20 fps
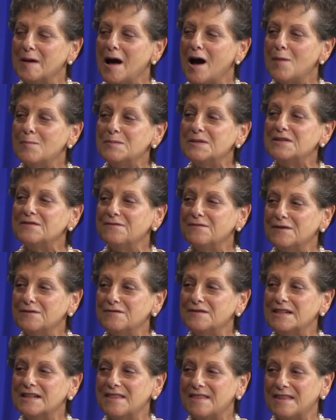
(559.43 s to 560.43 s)
up to
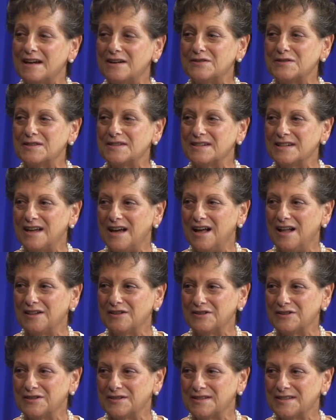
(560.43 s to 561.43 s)
fifty thousand
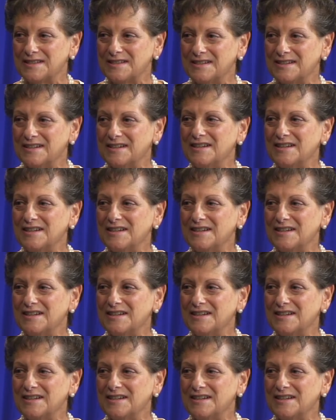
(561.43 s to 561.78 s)
dollars? Mm.